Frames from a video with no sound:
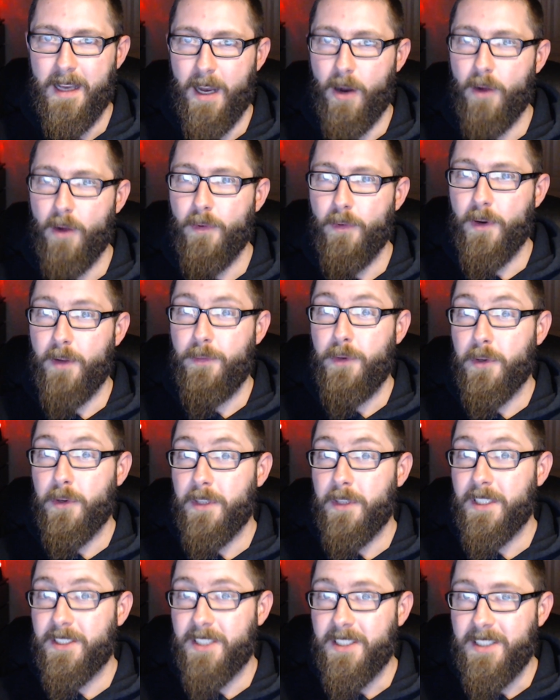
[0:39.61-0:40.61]
However, if
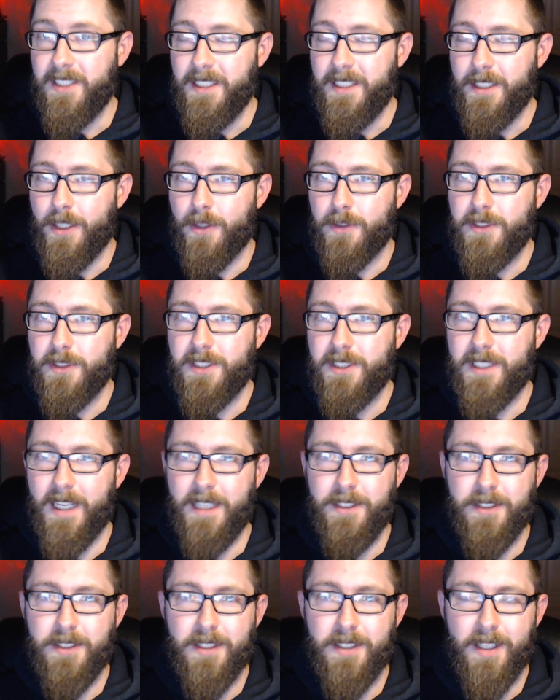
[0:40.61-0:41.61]
you're an existing coach
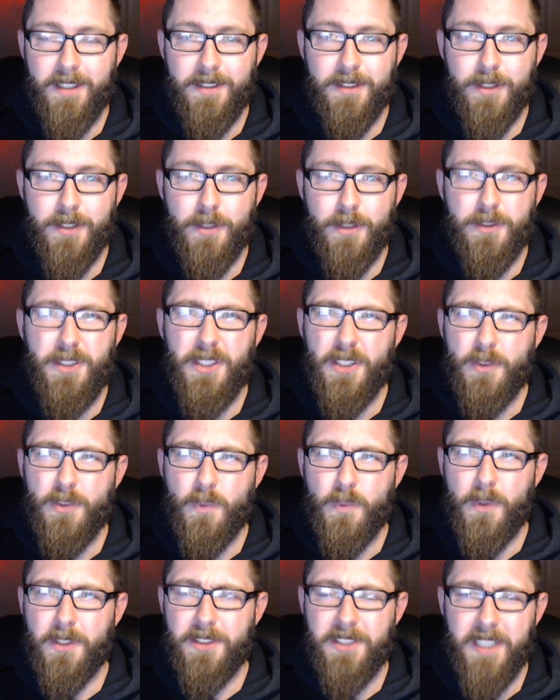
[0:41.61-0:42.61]
and you'd like to know
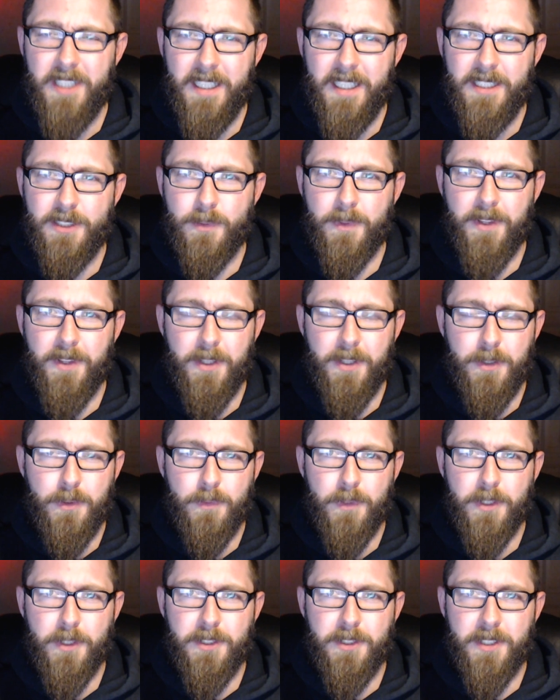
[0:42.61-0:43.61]
just what changed with the
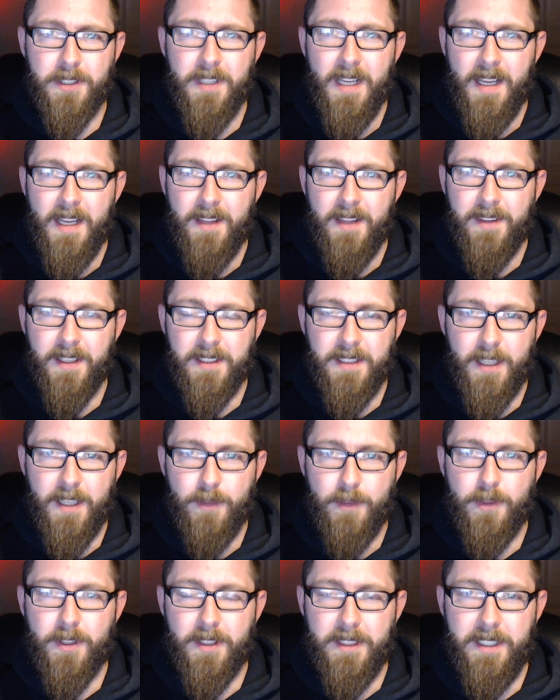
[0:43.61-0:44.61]
new version, then
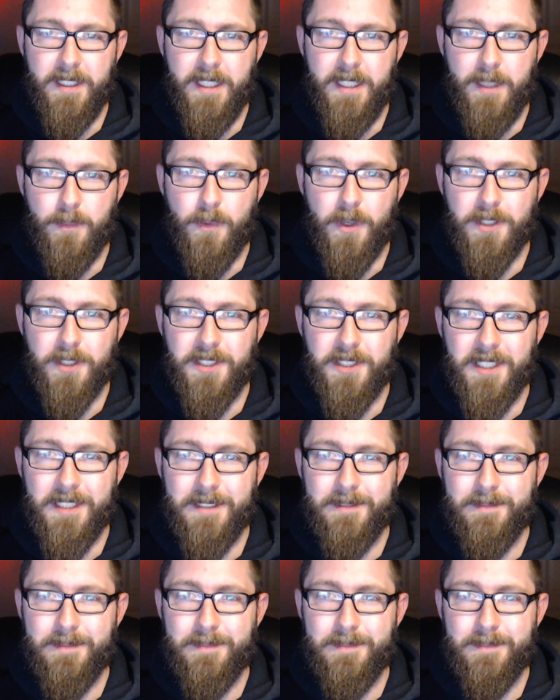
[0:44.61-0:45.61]
definitely keep
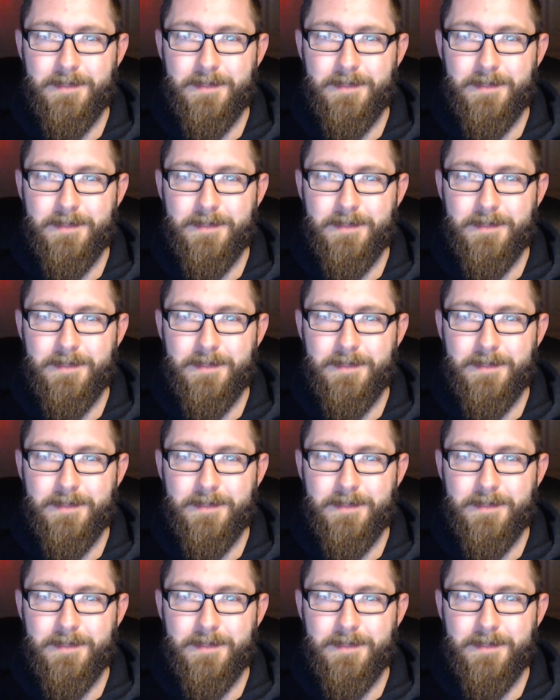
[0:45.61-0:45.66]
watching.